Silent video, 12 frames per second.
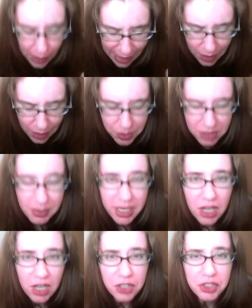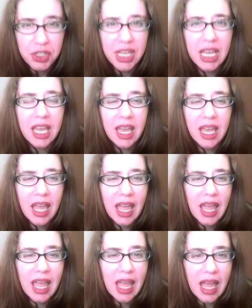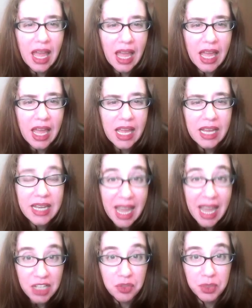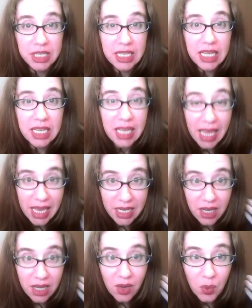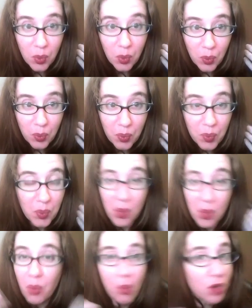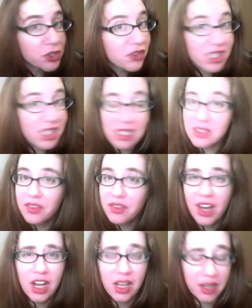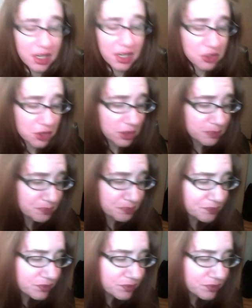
how does my character think naturally, and most of this is very unnatural.